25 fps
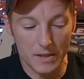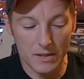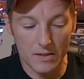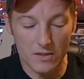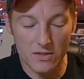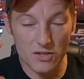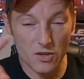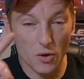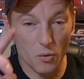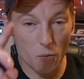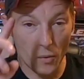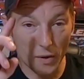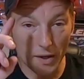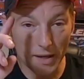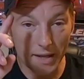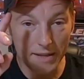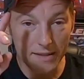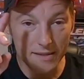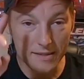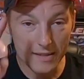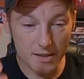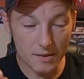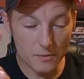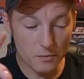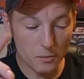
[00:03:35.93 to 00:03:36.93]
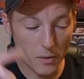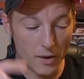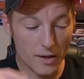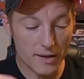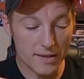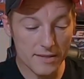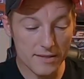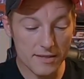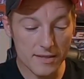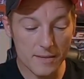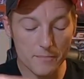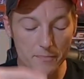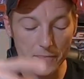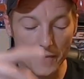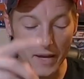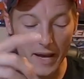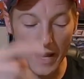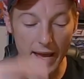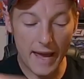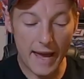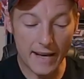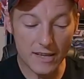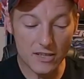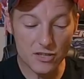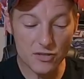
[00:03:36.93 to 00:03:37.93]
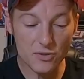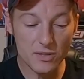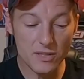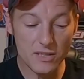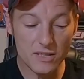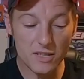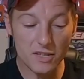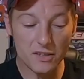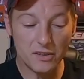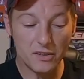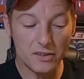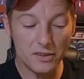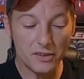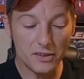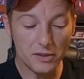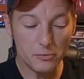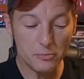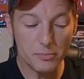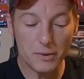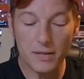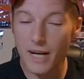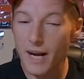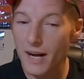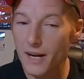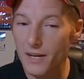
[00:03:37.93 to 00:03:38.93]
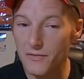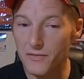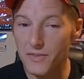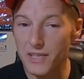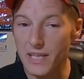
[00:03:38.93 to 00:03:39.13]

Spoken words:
So what I did was, I actually took a little bit out of